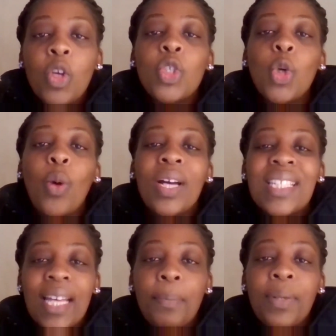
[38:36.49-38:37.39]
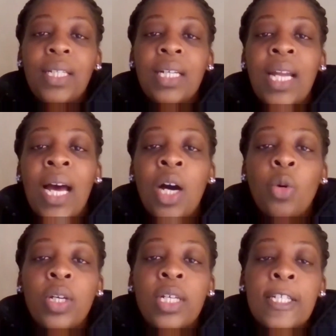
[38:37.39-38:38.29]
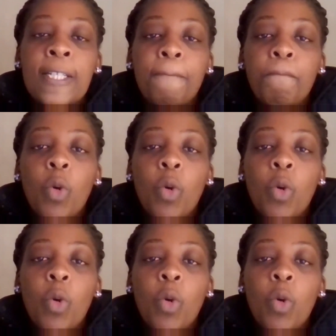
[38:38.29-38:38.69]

So what's happening now is